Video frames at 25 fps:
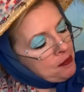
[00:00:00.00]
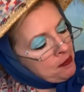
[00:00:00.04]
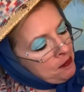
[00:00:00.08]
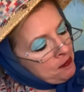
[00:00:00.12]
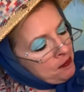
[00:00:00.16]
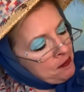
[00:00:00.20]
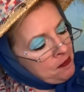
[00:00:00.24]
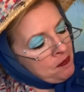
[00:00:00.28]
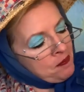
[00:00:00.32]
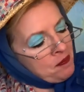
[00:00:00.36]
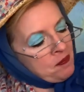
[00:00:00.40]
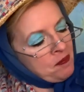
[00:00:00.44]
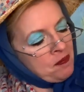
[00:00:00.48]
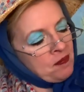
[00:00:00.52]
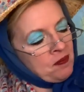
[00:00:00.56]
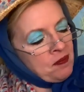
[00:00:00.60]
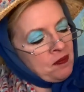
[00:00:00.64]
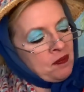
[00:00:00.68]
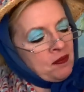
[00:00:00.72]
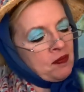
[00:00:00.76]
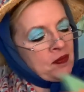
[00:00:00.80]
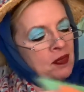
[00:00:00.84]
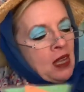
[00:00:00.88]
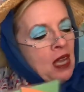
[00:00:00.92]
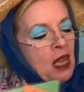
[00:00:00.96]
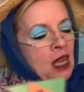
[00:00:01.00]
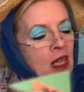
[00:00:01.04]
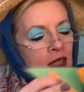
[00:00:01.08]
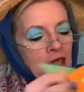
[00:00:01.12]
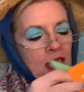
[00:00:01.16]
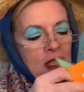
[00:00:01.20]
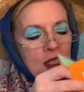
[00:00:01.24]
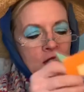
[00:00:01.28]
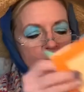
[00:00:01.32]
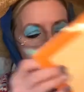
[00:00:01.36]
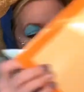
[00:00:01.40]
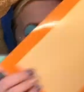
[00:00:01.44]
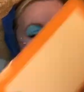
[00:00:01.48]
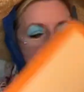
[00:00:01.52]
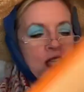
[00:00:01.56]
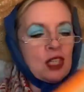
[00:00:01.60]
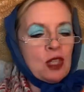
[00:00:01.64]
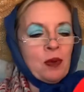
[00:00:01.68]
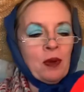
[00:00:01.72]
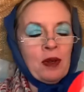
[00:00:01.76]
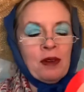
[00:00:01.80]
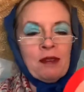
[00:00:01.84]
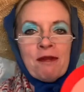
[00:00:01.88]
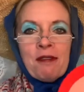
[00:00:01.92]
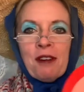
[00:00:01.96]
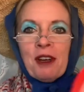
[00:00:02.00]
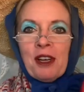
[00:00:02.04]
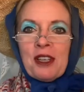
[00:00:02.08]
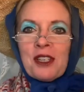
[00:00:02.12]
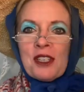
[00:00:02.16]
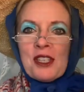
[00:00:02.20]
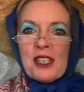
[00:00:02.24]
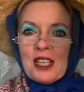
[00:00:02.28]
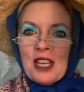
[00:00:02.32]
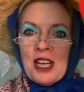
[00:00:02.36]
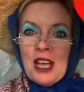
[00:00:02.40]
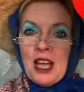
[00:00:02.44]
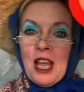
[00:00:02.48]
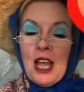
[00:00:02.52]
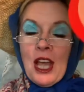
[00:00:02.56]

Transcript: Hmm, let's look at this one first.